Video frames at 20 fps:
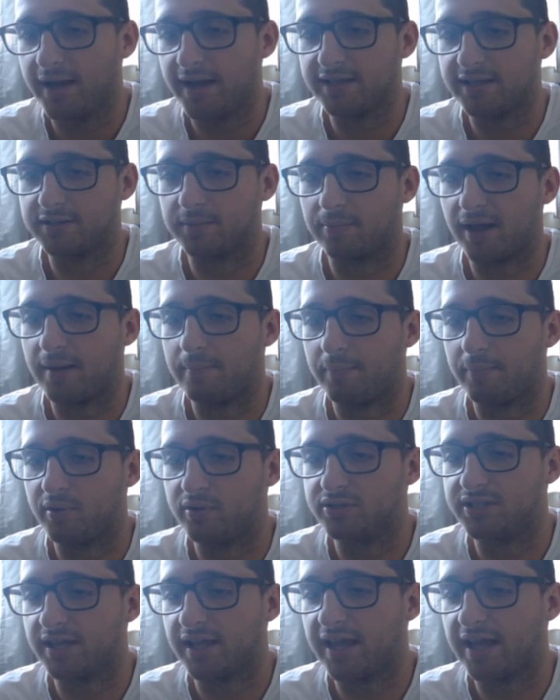is a player
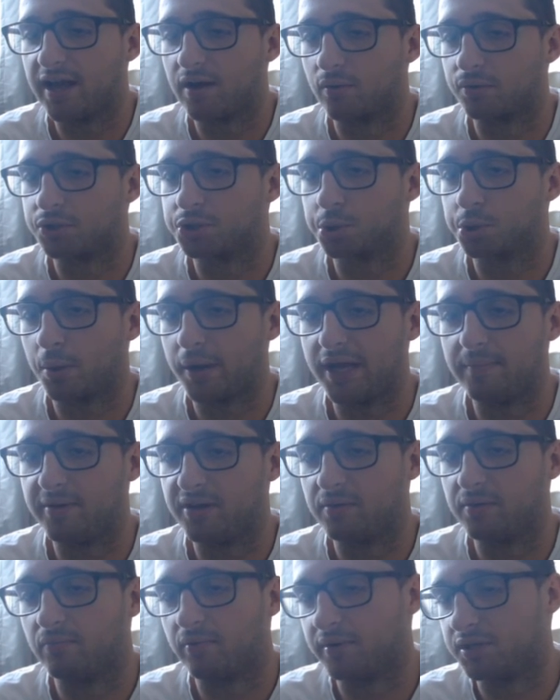boosting here on tree, but you
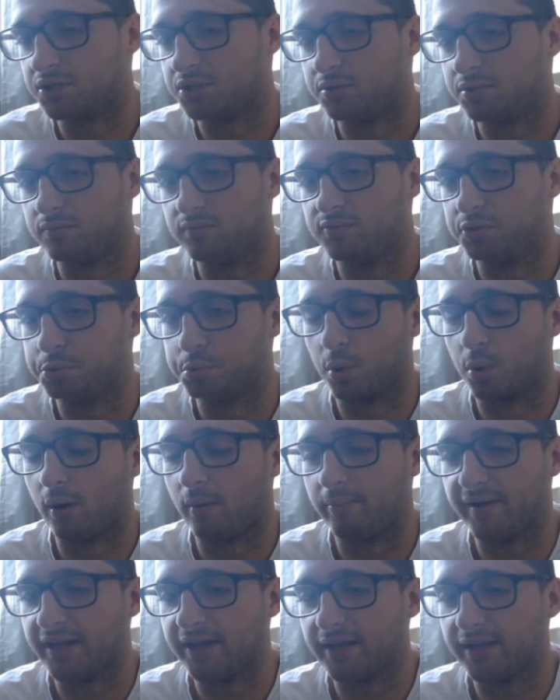can probably just drop
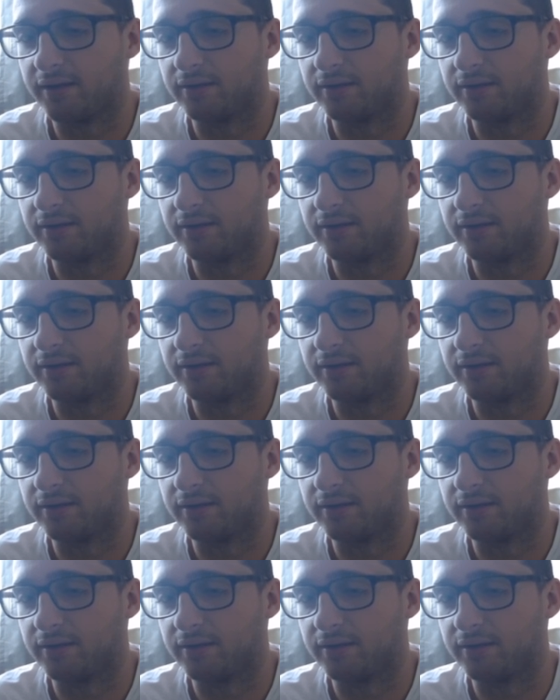peek it